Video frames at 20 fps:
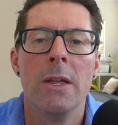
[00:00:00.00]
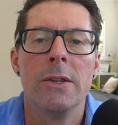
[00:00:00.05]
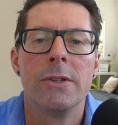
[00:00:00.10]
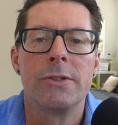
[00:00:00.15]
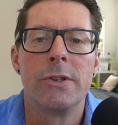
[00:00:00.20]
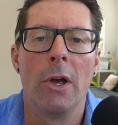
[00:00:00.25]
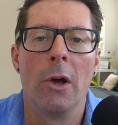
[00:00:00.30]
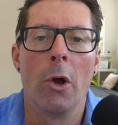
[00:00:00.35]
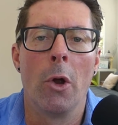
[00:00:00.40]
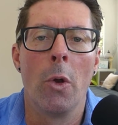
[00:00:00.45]

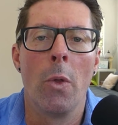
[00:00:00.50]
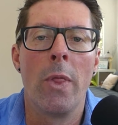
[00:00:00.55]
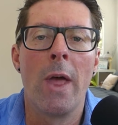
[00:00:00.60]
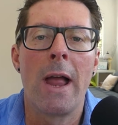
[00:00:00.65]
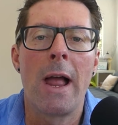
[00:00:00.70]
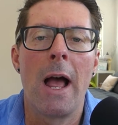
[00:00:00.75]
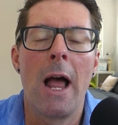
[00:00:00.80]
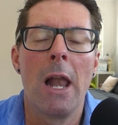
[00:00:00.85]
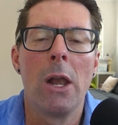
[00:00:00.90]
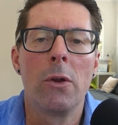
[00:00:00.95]
So
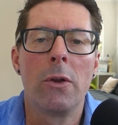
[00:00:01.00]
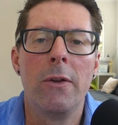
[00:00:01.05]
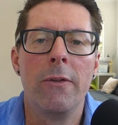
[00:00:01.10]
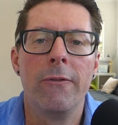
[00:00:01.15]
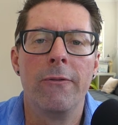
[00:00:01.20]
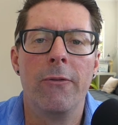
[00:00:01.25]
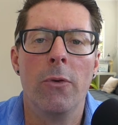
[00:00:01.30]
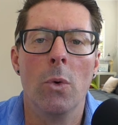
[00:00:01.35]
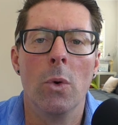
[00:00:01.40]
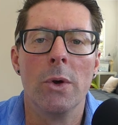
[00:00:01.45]
they are
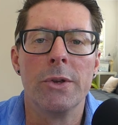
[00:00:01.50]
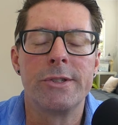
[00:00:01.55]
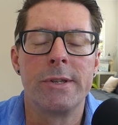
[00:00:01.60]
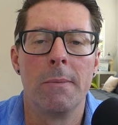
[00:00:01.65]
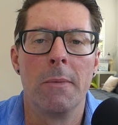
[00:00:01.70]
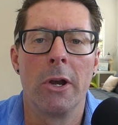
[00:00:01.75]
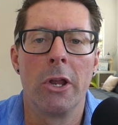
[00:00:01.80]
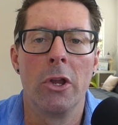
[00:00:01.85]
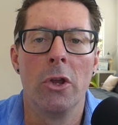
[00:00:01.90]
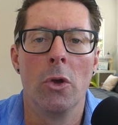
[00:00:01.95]
looking for
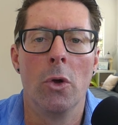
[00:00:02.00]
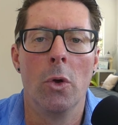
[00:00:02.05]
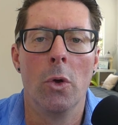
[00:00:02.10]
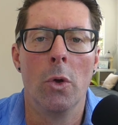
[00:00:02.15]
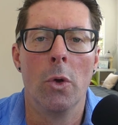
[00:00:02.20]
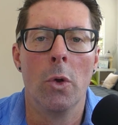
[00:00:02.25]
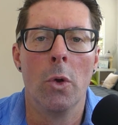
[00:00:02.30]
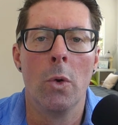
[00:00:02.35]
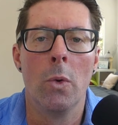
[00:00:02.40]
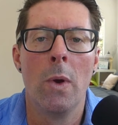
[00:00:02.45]
somebody
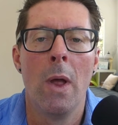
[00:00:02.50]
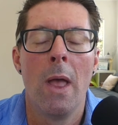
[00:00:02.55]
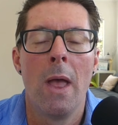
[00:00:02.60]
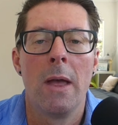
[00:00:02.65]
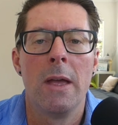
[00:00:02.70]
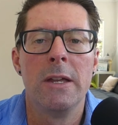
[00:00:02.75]
who